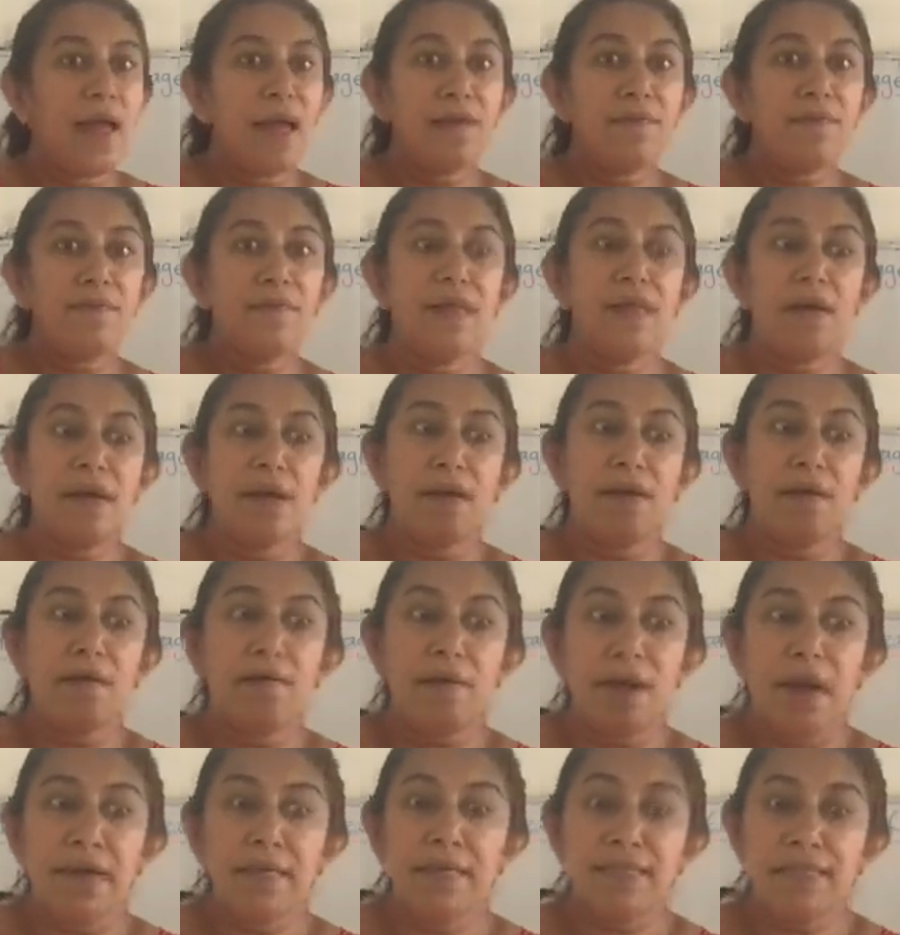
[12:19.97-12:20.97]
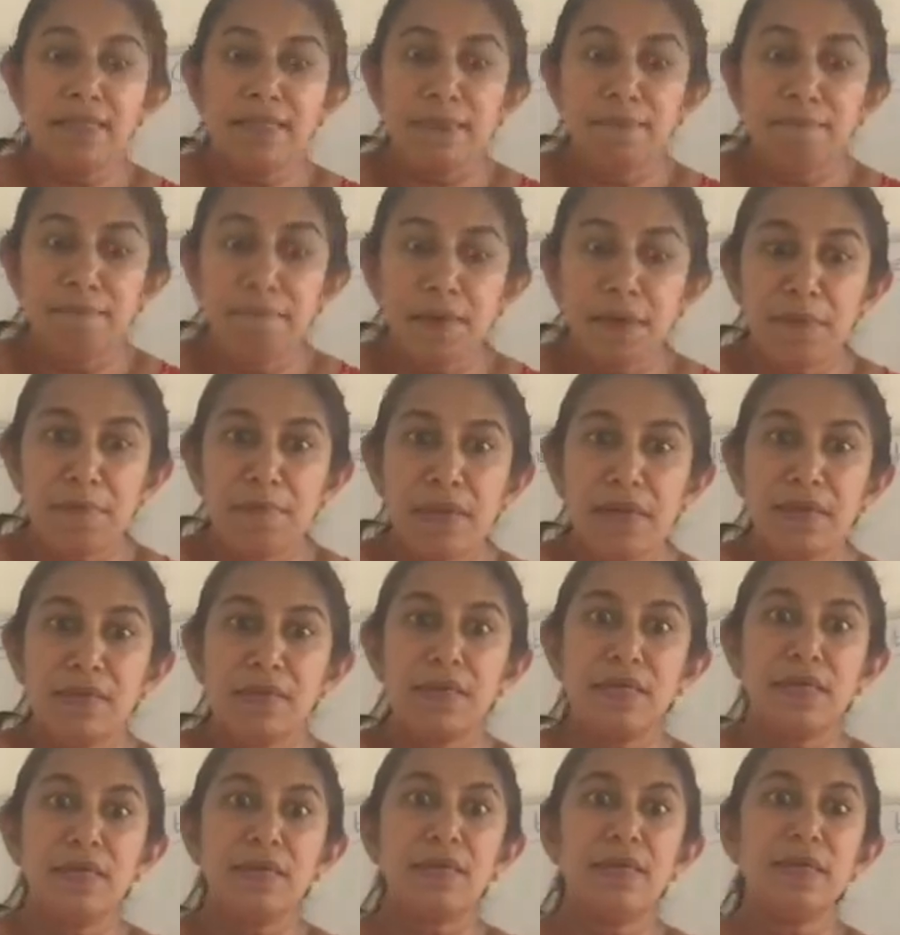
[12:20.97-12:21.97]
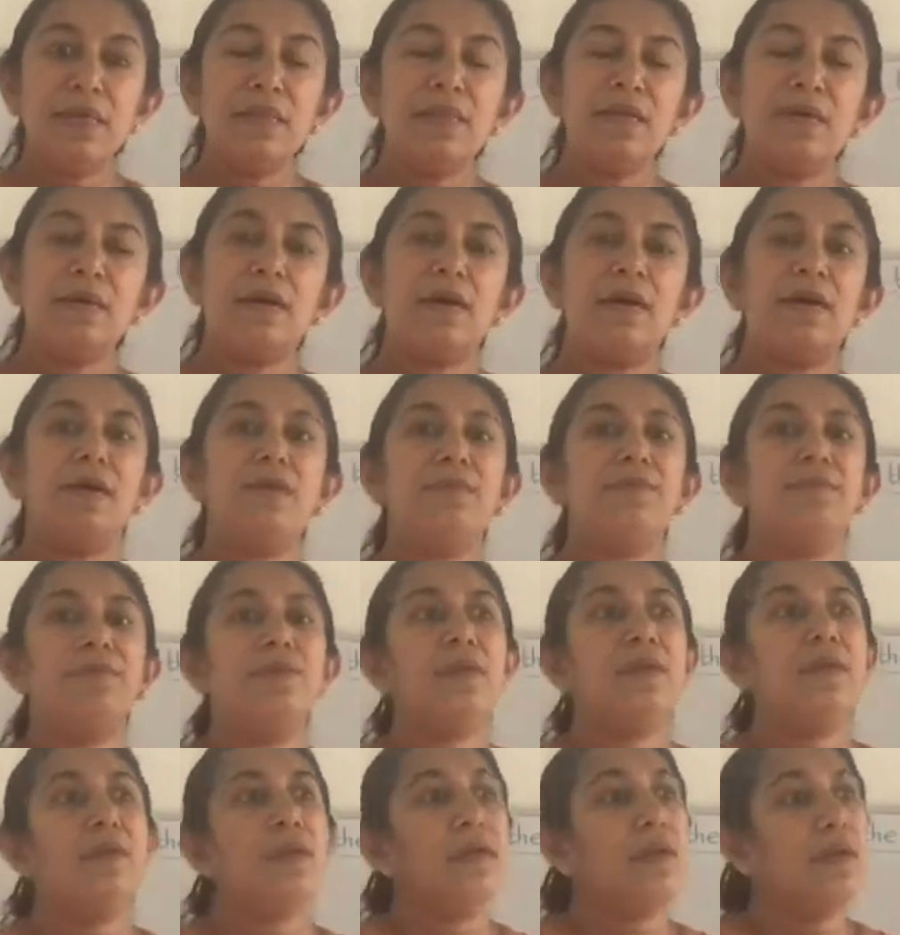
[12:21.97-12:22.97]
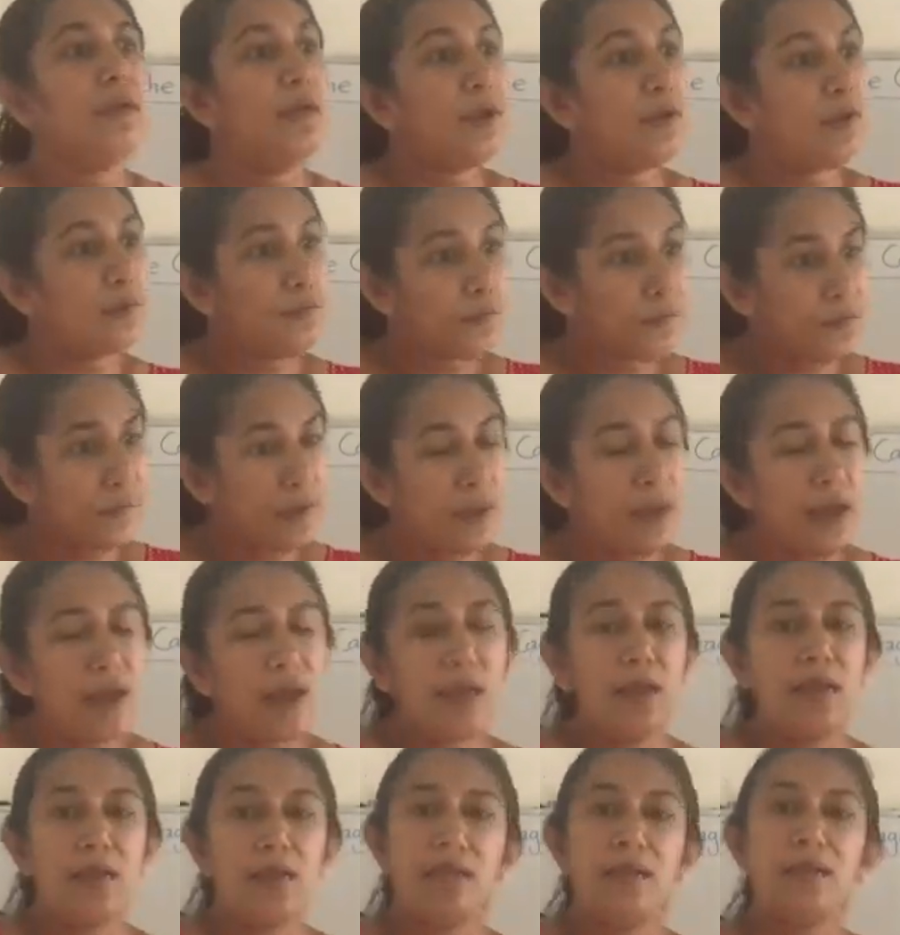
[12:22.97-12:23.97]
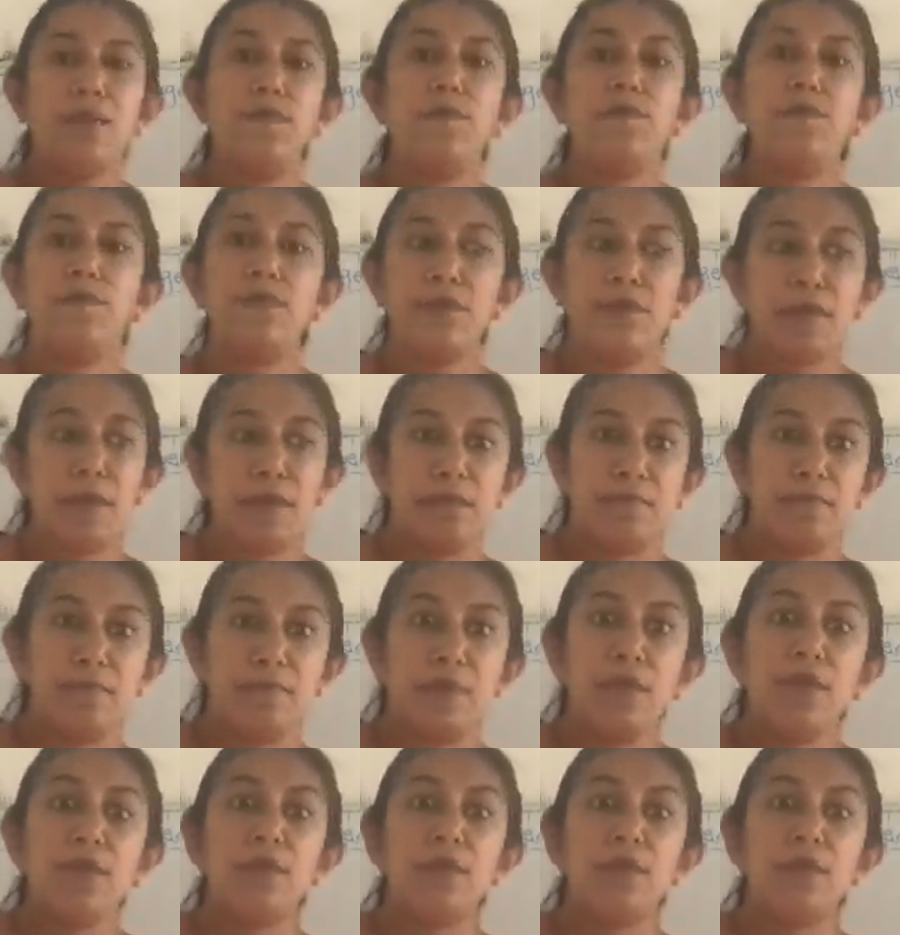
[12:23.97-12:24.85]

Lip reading: their rights implemented in the country fairly for them,